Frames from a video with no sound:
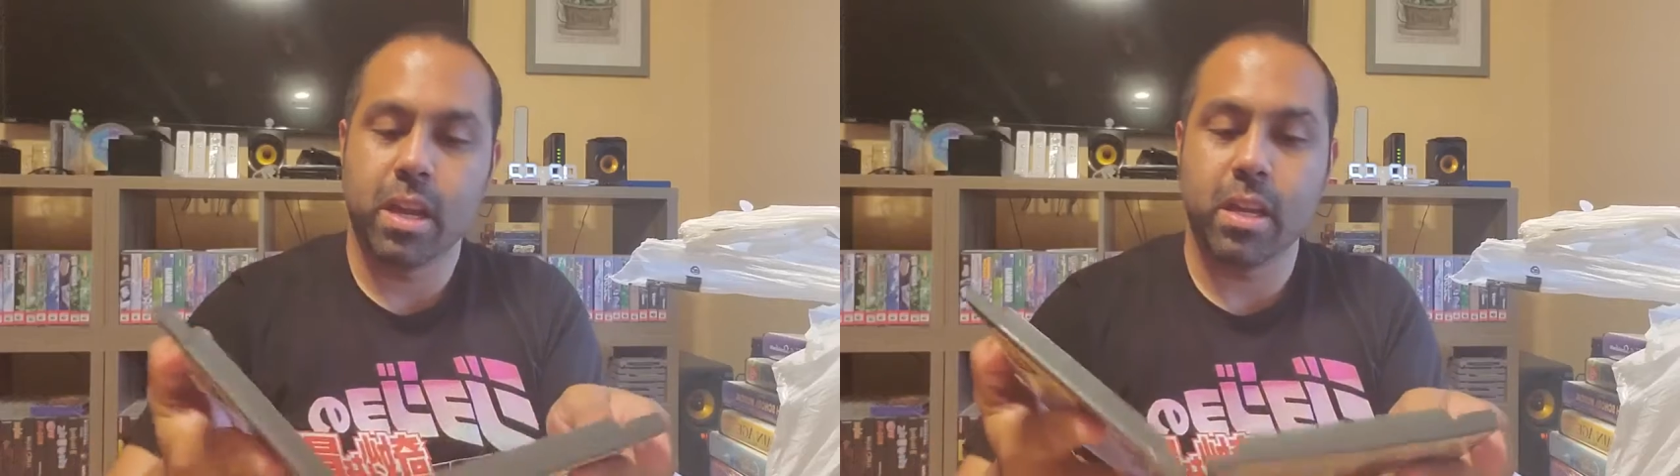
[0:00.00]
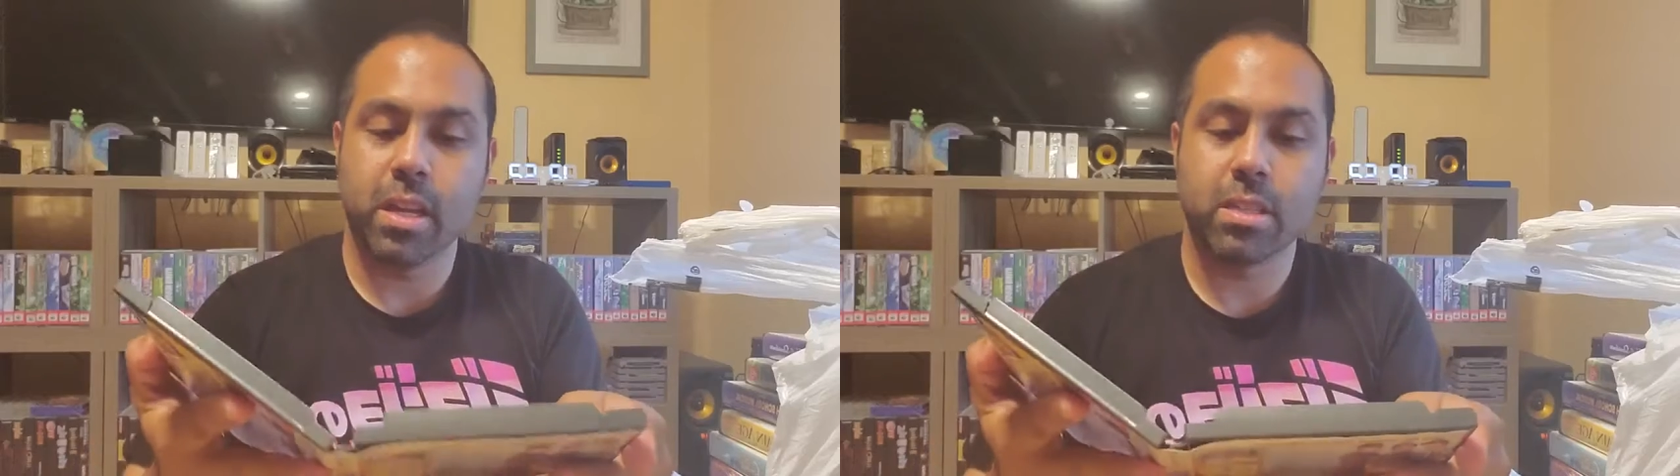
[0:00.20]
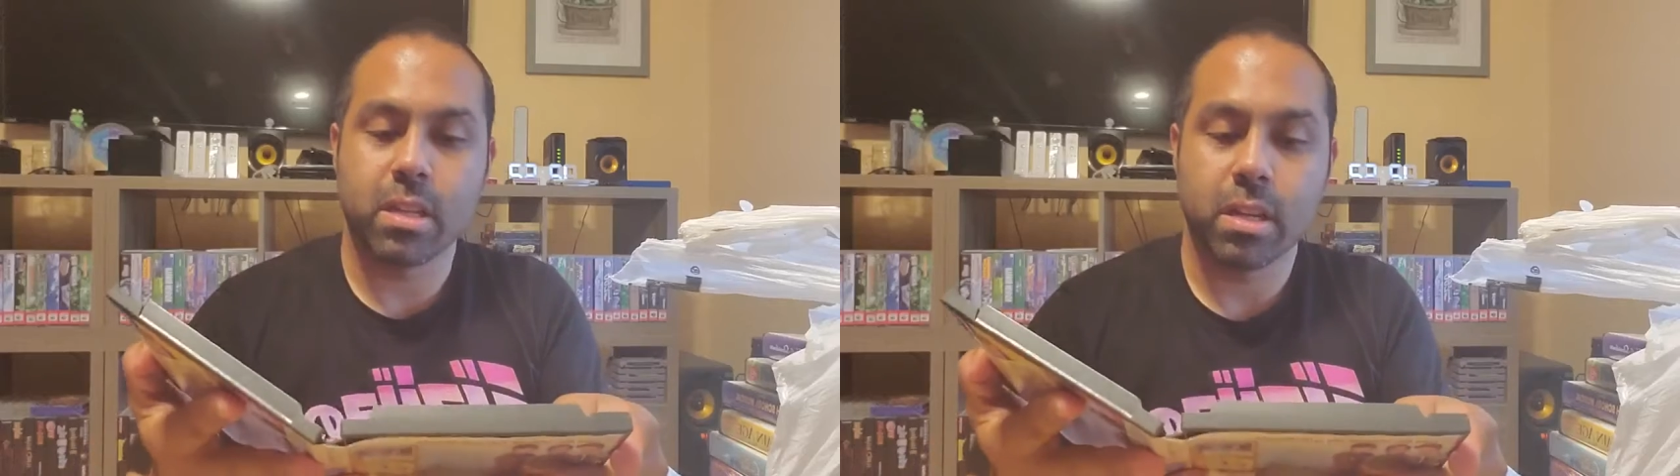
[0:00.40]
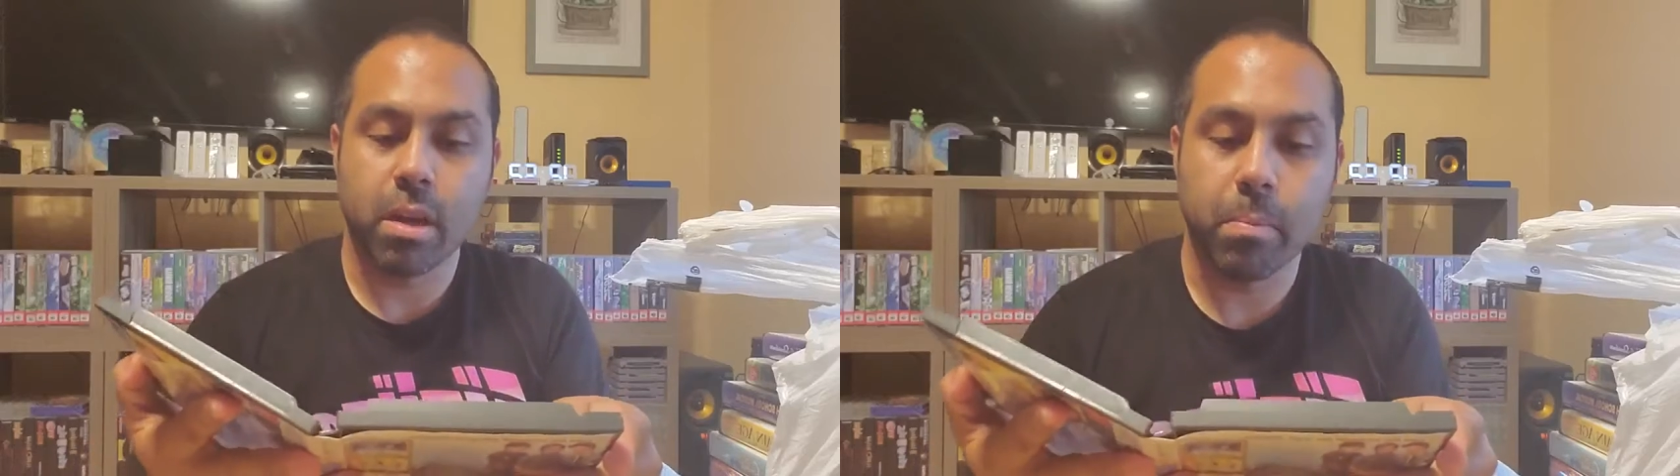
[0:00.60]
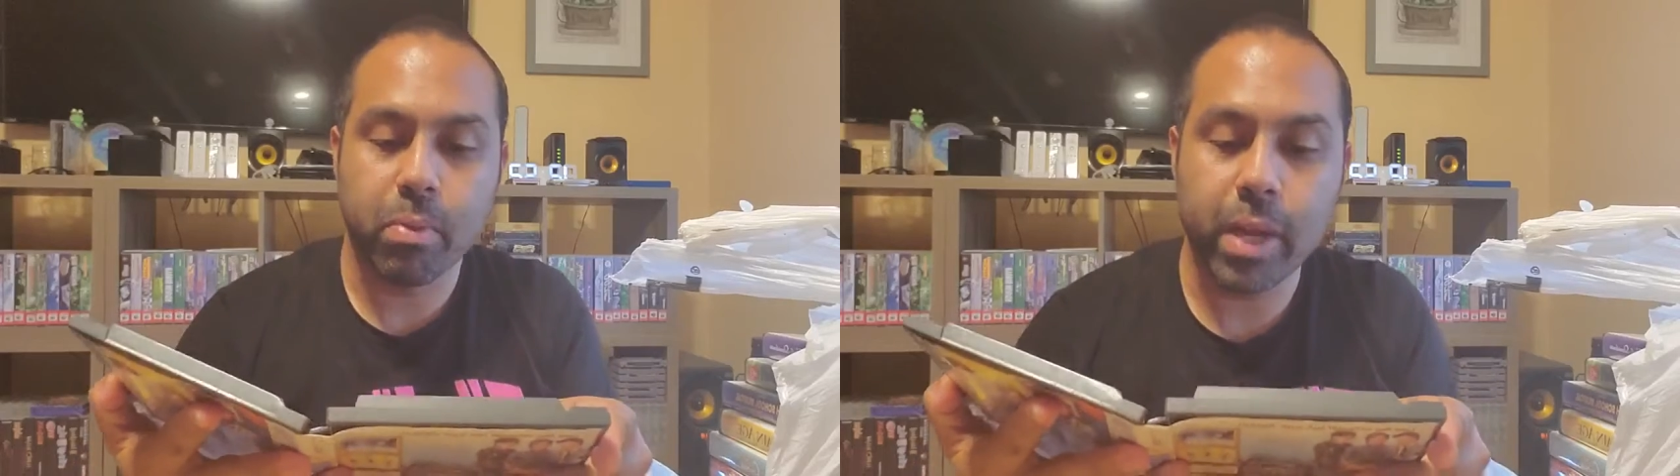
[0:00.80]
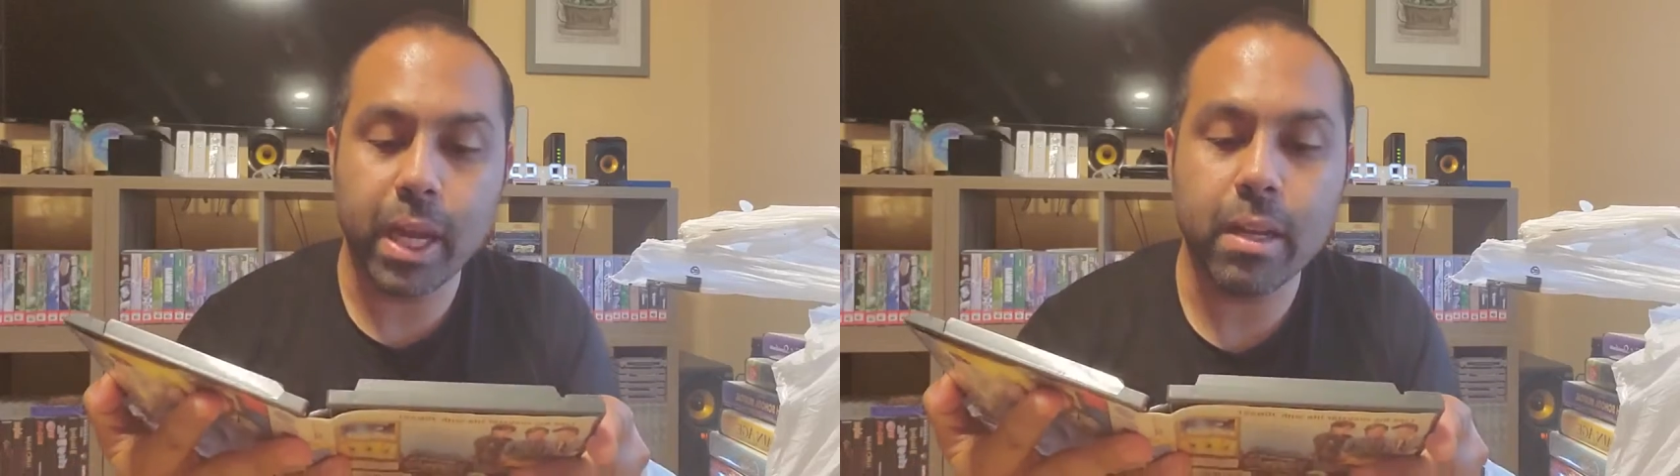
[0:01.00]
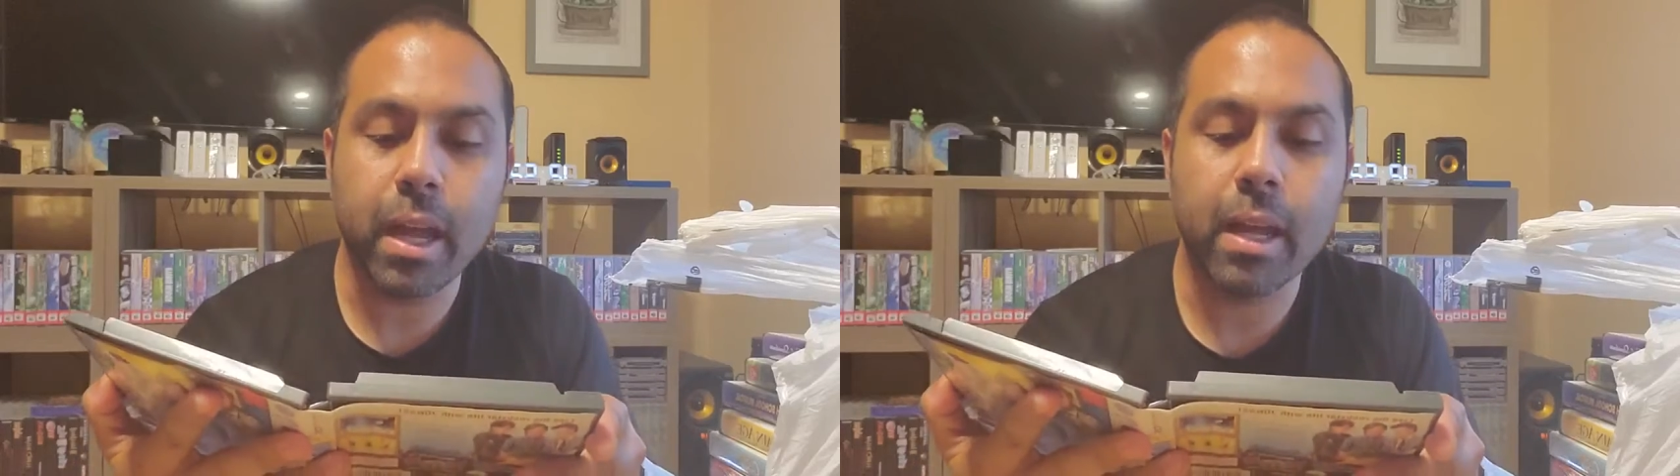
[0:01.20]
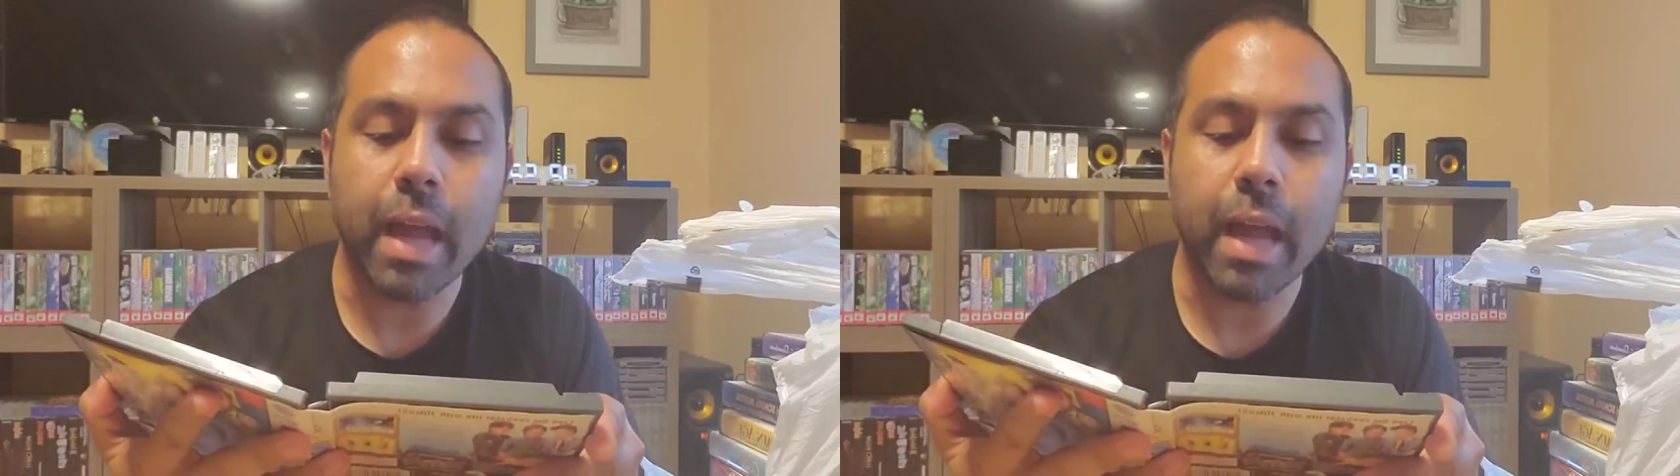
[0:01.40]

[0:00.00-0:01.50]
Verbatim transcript: And it's complete and